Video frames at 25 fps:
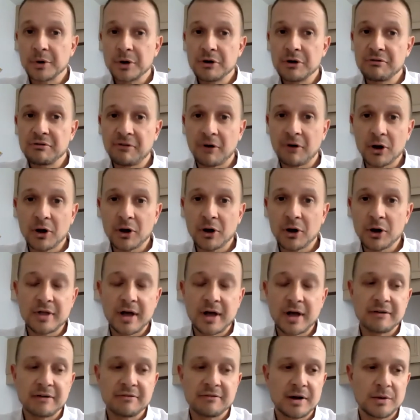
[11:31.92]
And anyone who
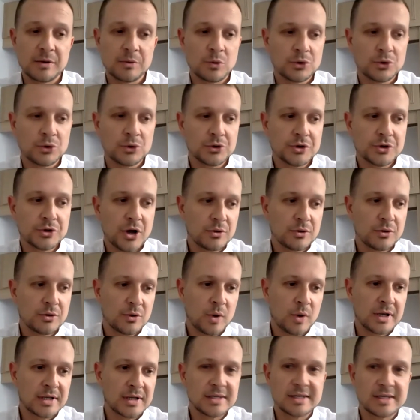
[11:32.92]
followed that event will
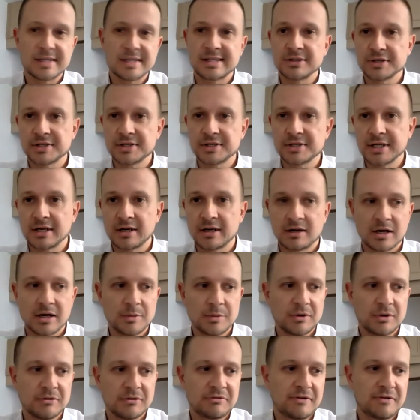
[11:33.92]
know that when
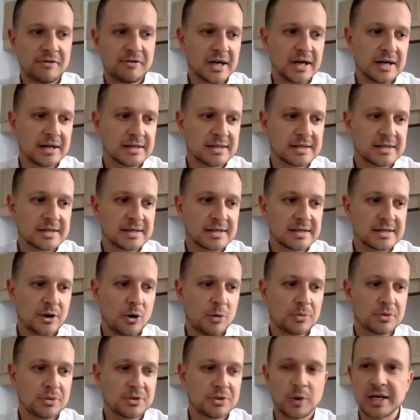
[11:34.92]
discussing climate
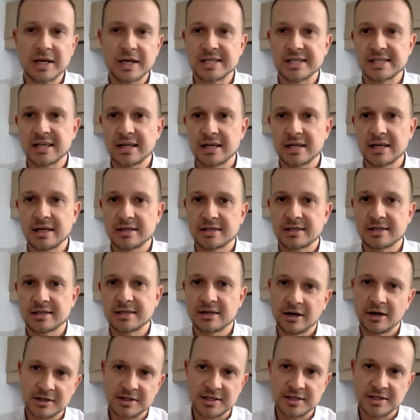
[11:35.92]
finance,
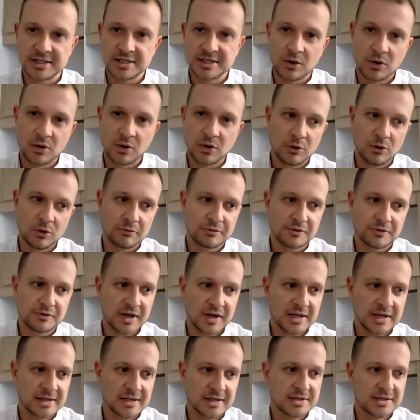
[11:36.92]
COP26 kind of
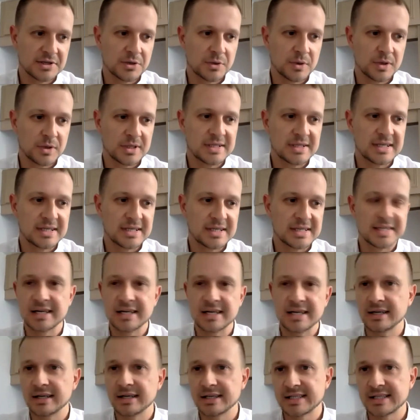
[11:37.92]
dissolved into a
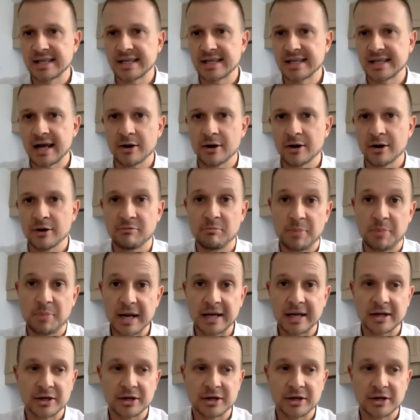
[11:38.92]
dizzying set
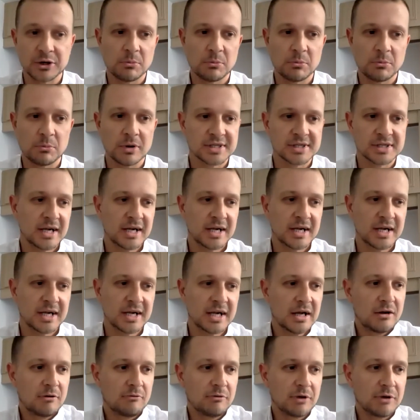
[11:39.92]
of big
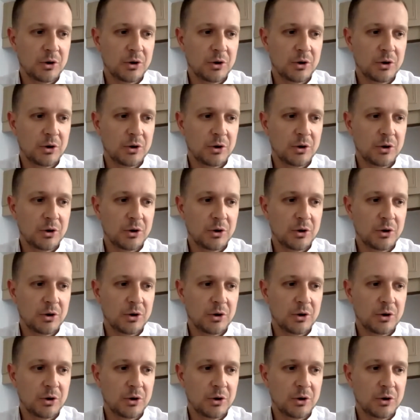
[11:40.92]
numbers